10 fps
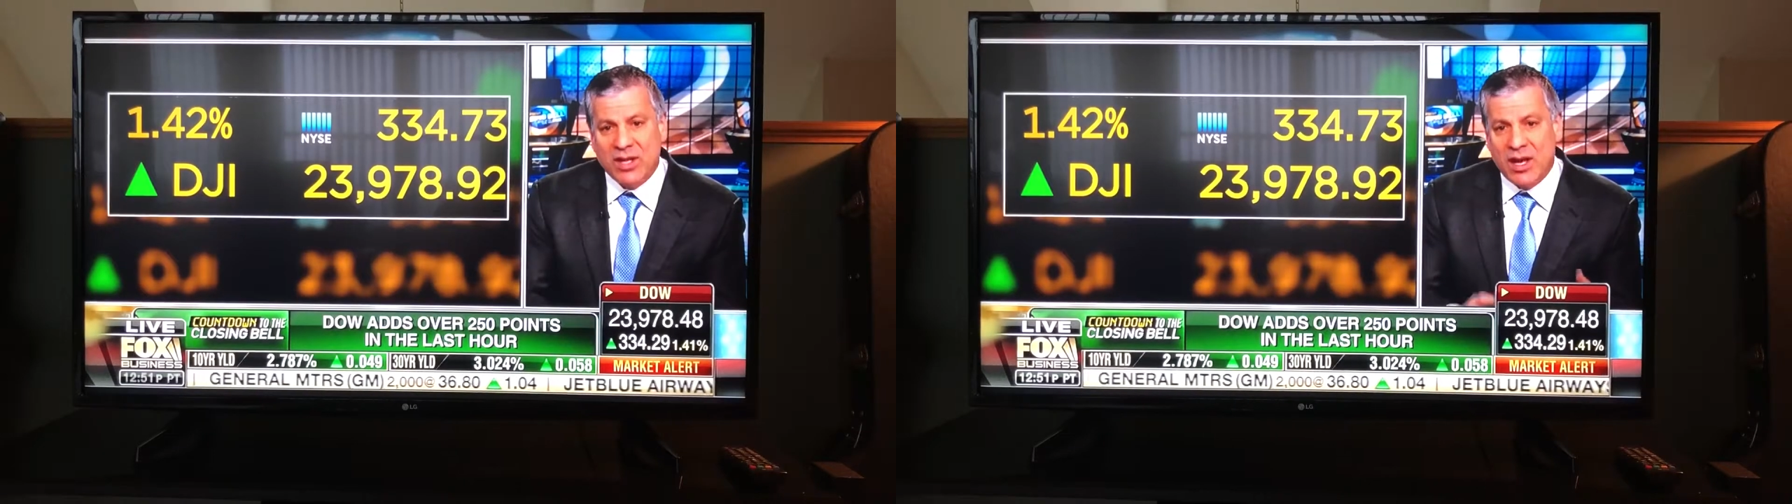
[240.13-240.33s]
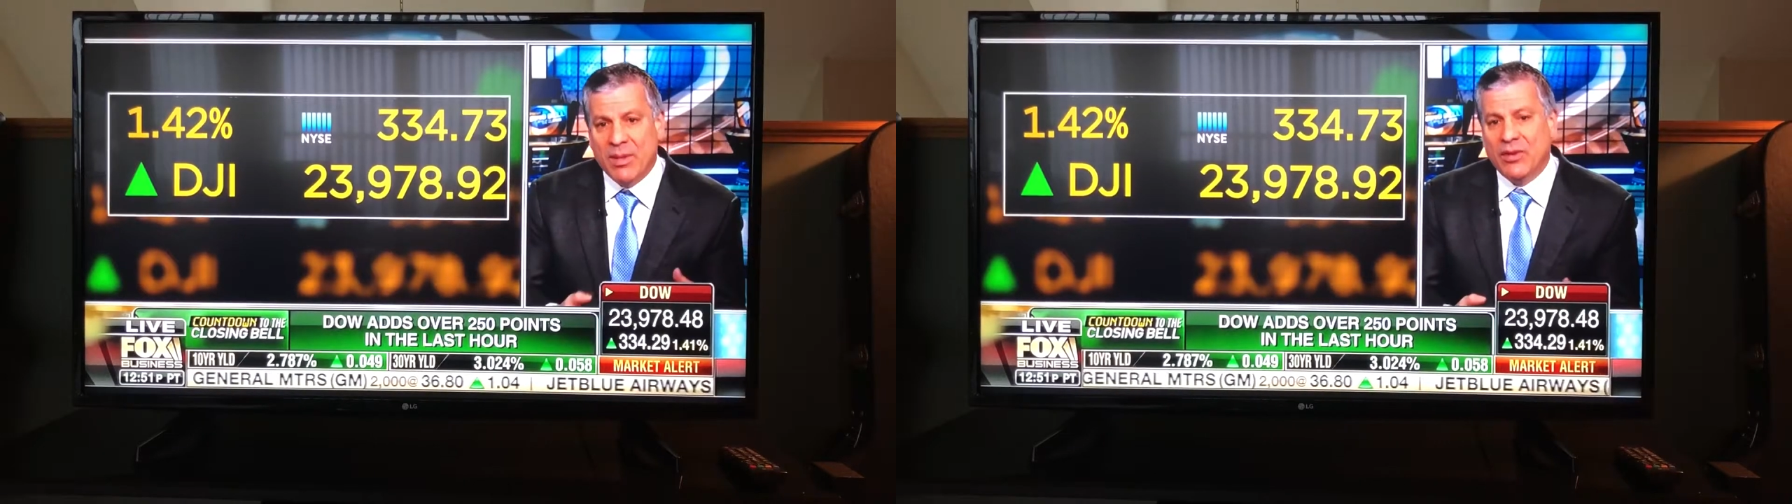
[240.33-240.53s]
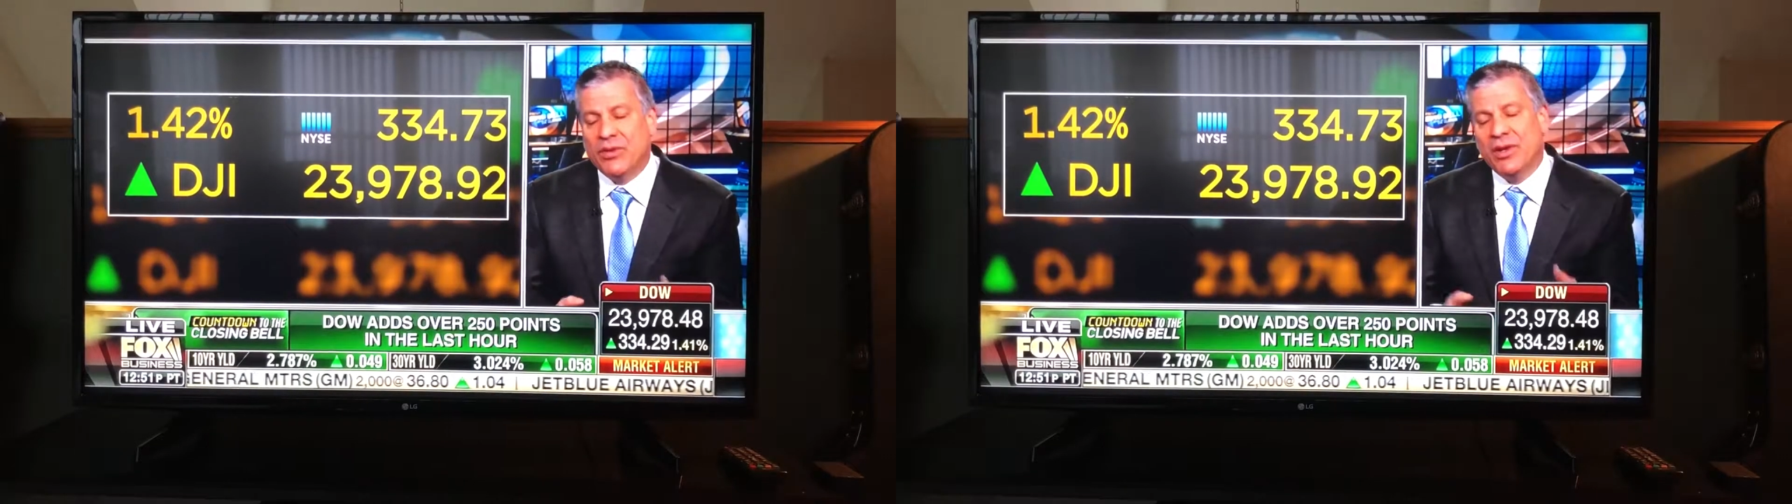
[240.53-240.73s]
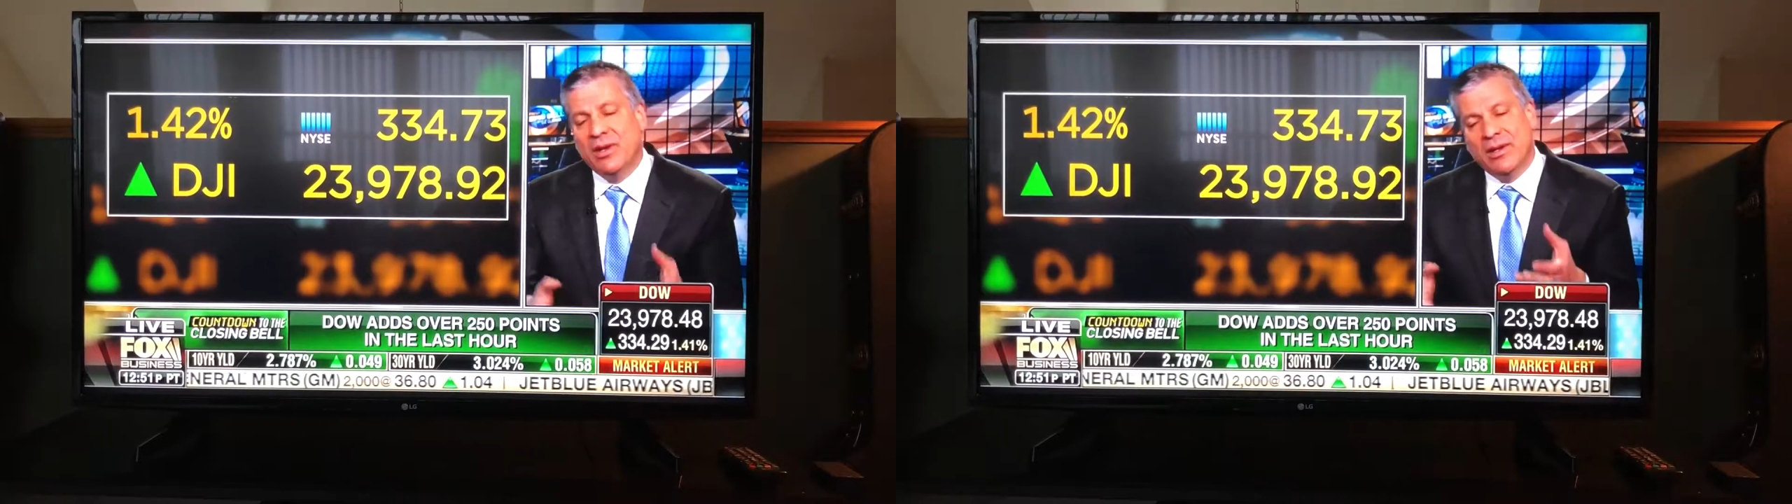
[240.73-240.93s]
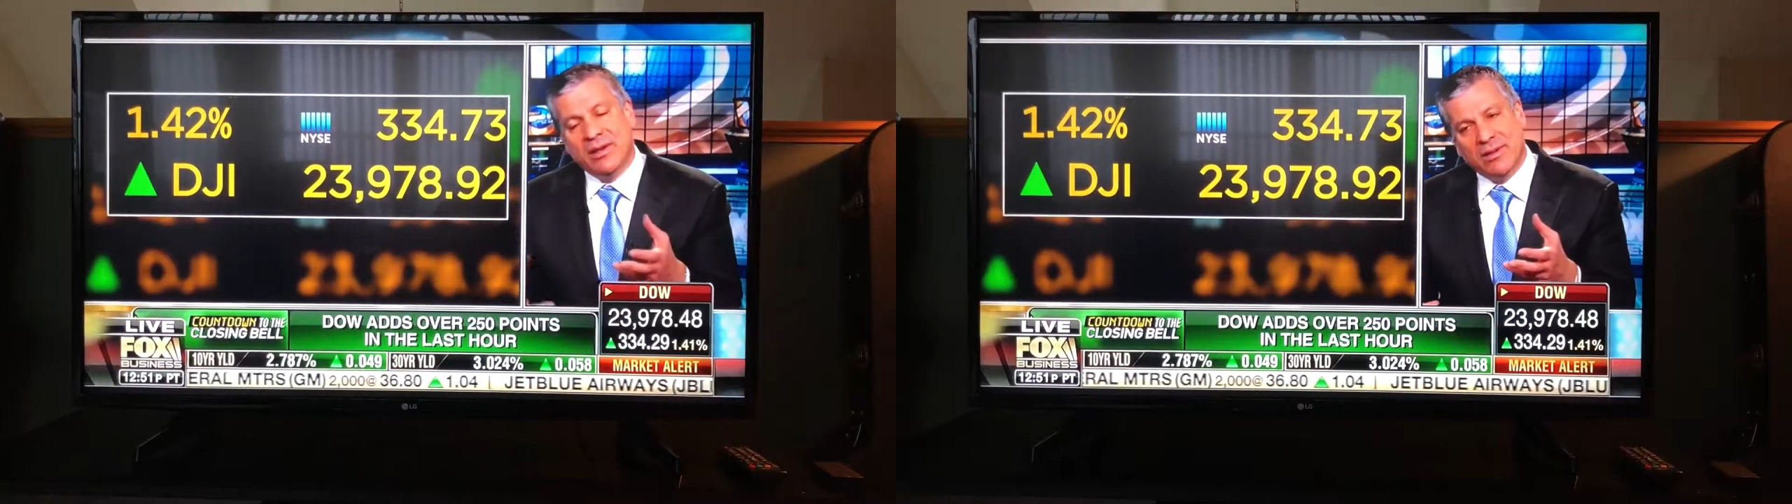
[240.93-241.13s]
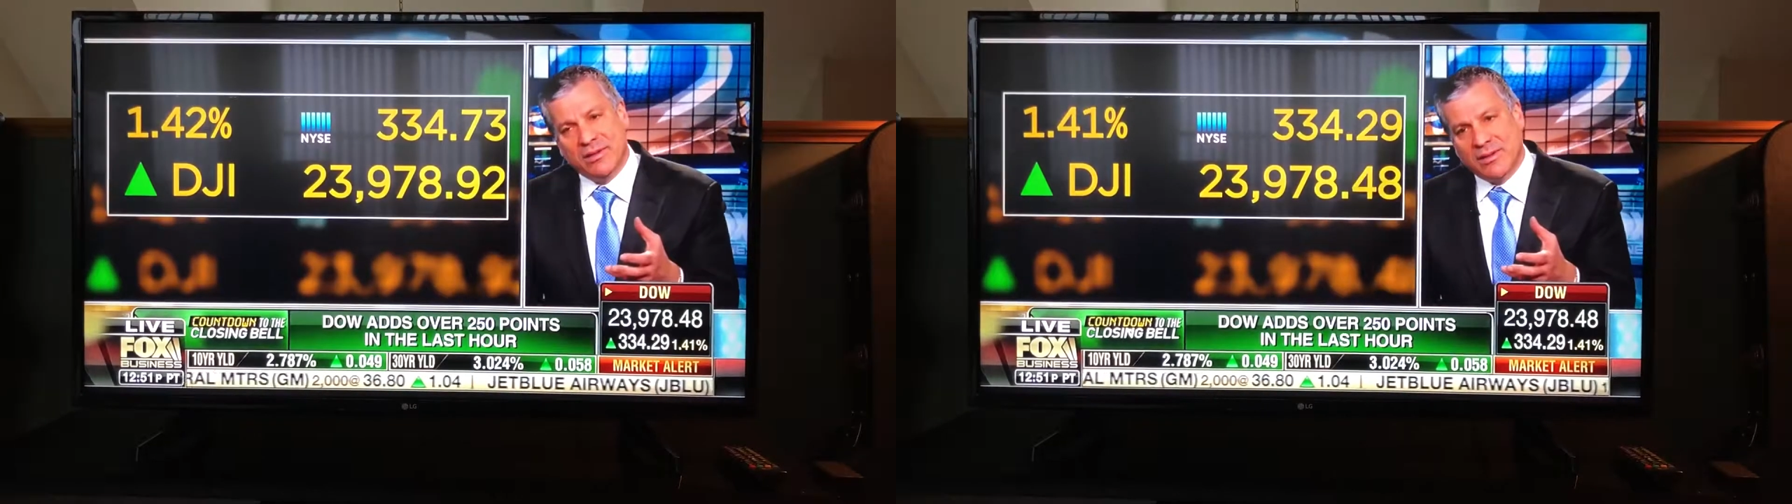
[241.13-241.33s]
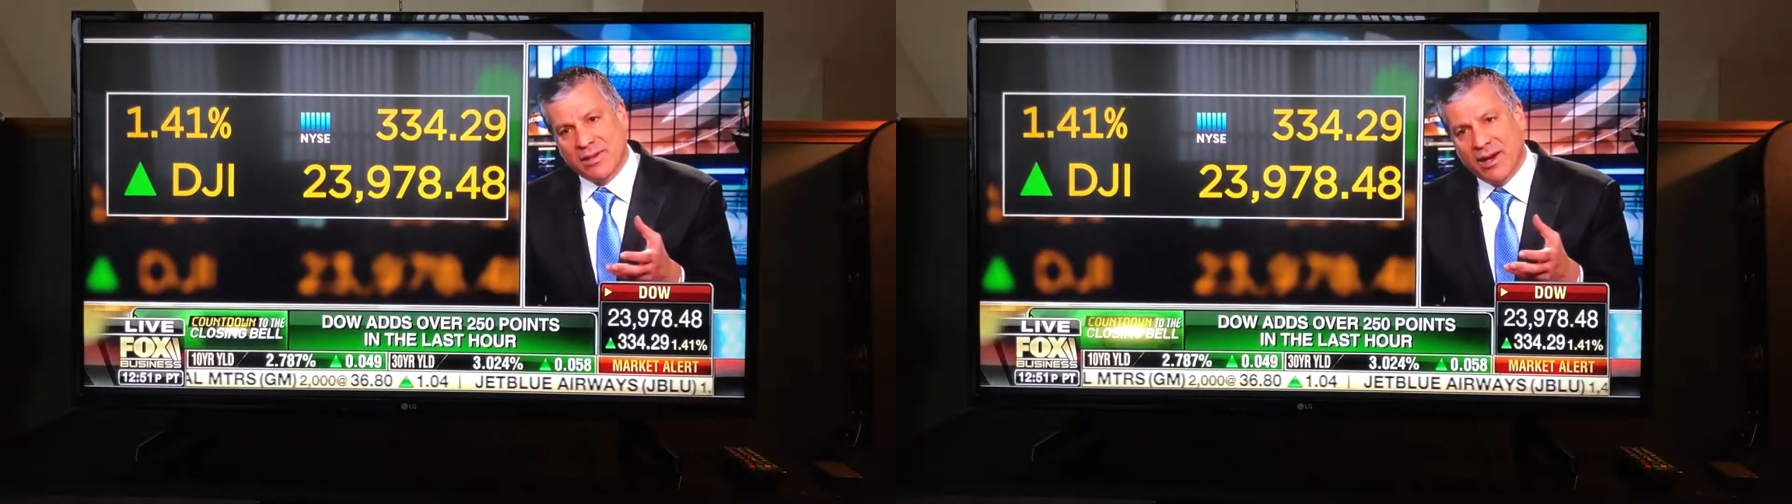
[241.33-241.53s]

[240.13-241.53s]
Immelt is,